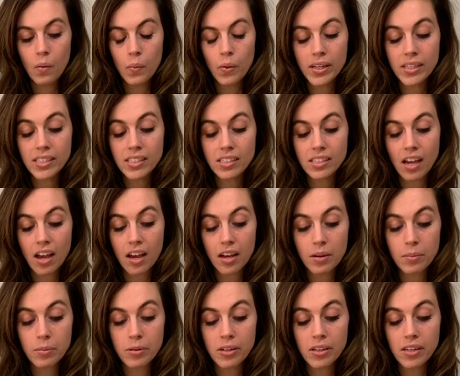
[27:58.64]
What
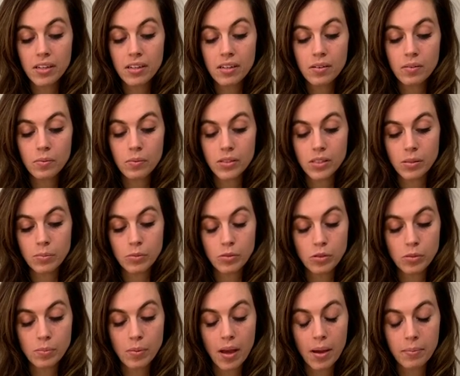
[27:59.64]
dog breed was the
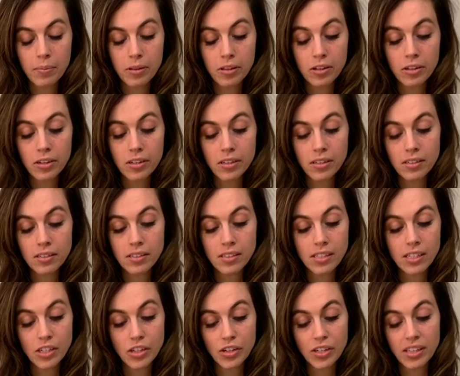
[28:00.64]
most popular
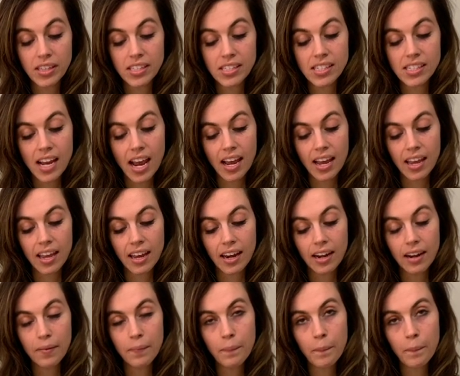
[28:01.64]
during this decade?